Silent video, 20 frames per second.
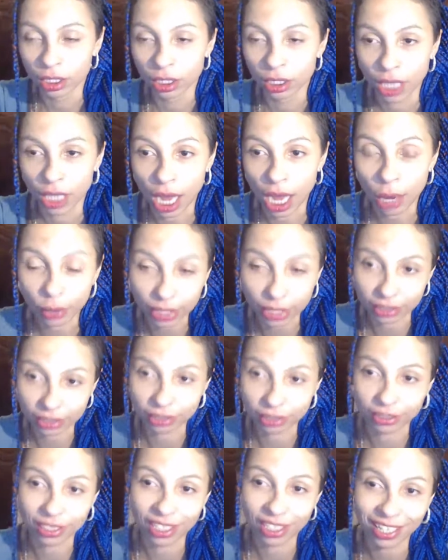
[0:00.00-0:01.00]
how
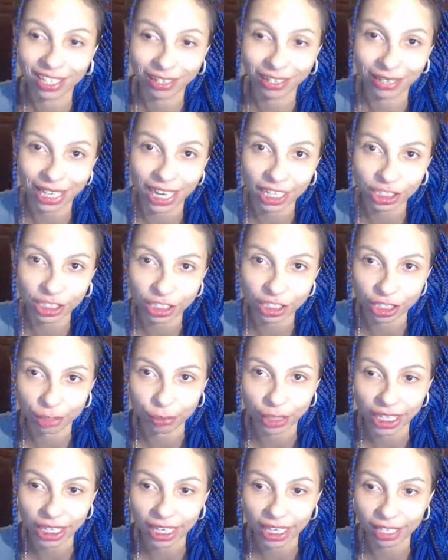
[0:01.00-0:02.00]
I actually
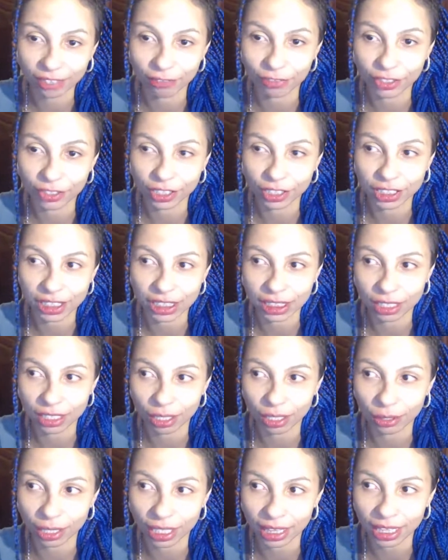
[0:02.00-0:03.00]
behave versus
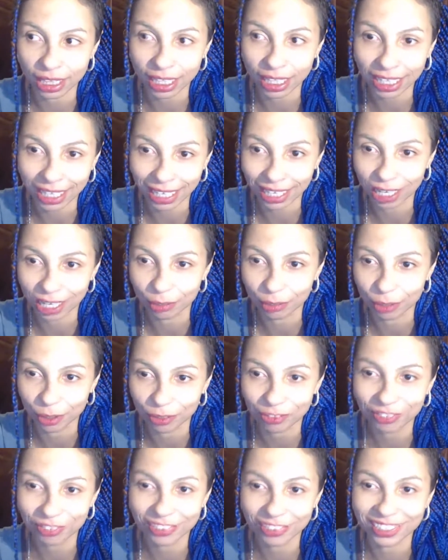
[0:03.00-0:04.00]
how I think I come off.